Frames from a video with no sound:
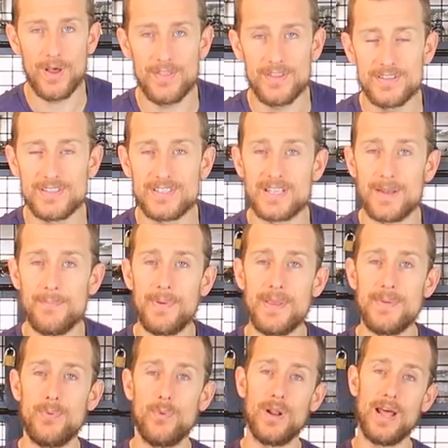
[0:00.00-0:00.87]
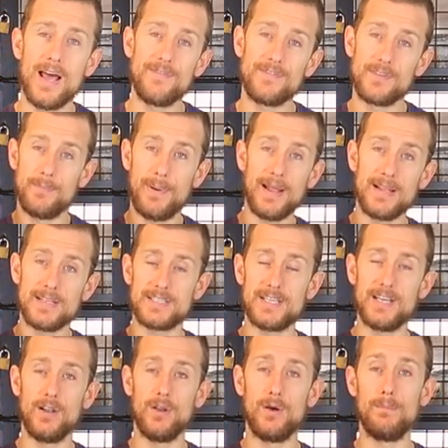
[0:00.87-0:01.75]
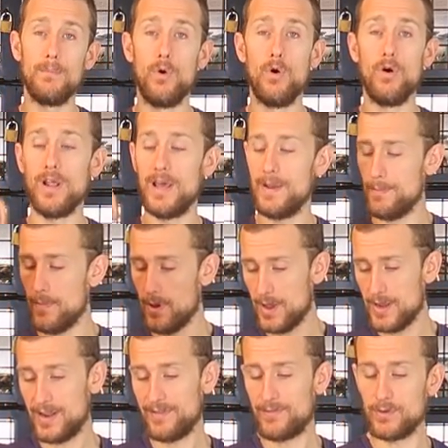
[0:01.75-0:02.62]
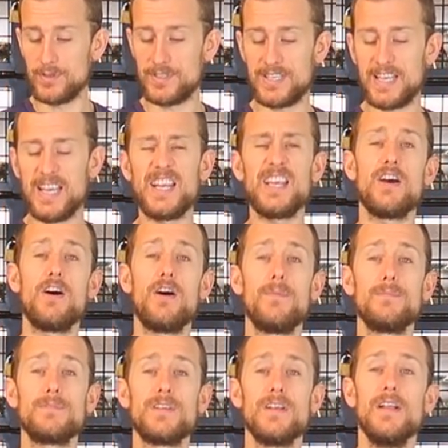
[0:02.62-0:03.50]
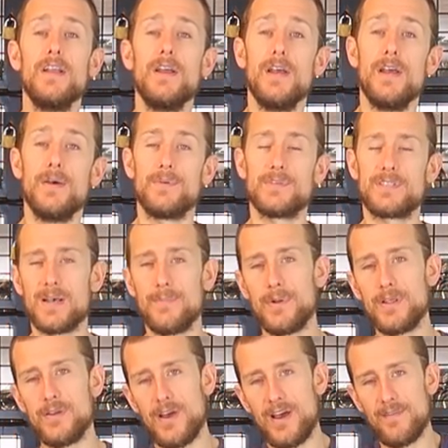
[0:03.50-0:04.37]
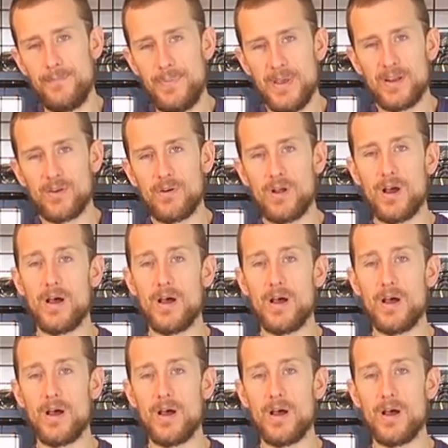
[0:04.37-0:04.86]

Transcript: others. Some people will have to balance it a lot more, like mine, I've got skinny arms, but somebody who have bigger